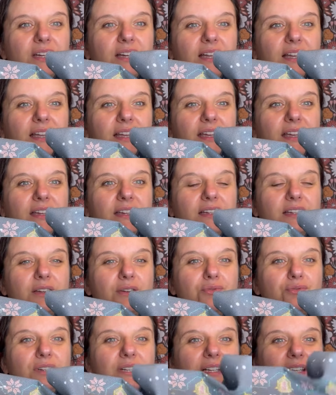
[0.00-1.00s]
are like
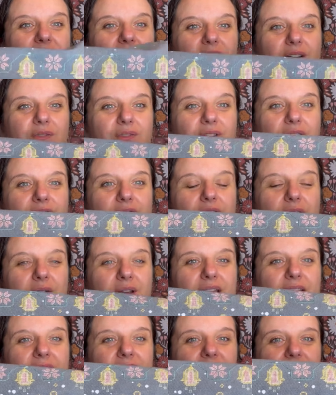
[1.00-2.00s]
really lovely
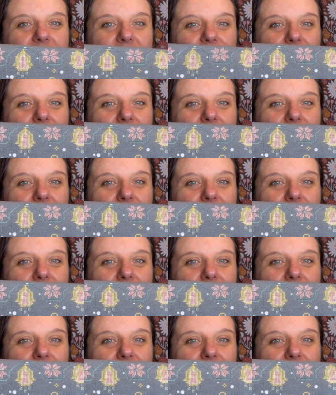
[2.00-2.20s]
variegated.